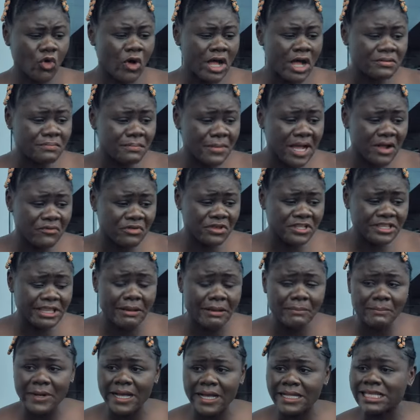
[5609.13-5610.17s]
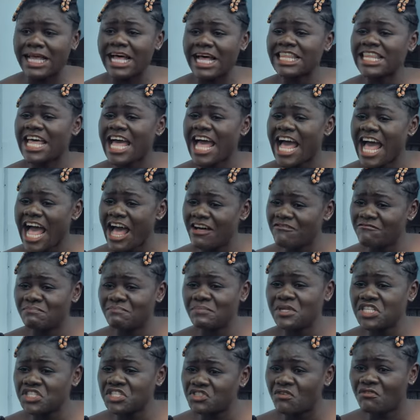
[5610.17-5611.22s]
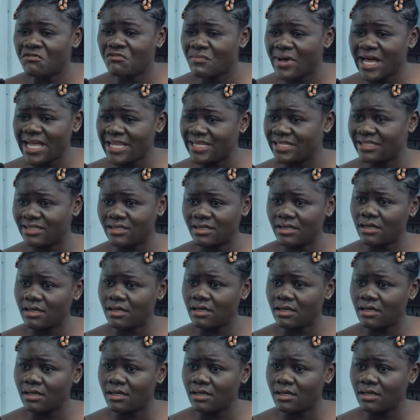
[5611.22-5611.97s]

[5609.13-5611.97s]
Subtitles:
Go and marry that man and have peace of mind.